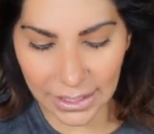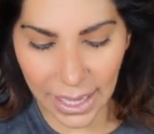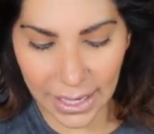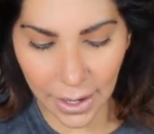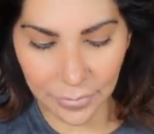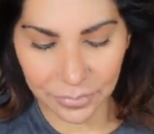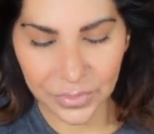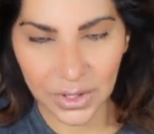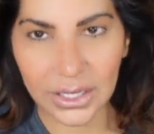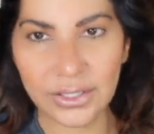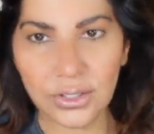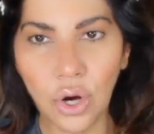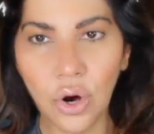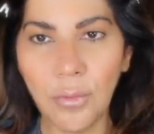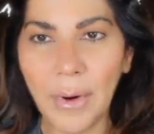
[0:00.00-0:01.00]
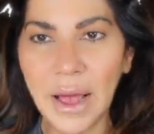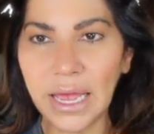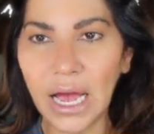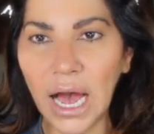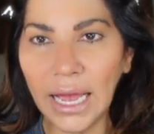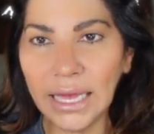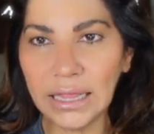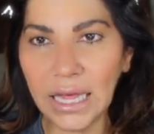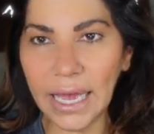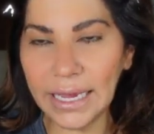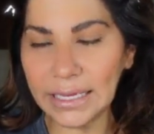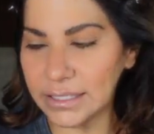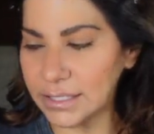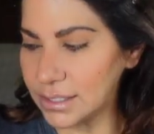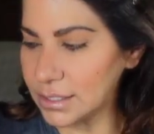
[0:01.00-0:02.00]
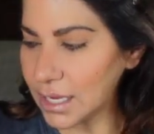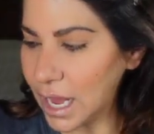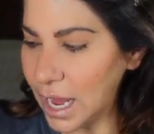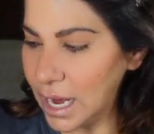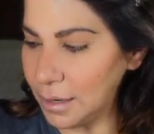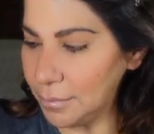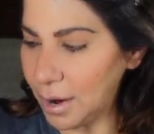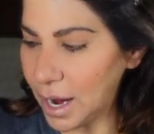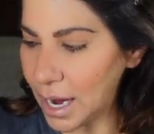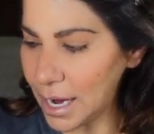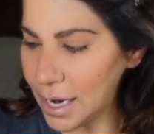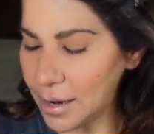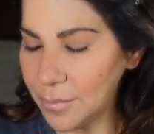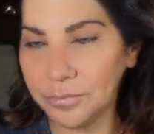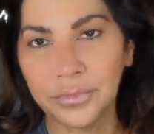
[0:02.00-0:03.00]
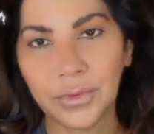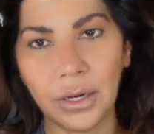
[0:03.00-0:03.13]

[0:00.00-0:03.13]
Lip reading: Like, so my highlights and my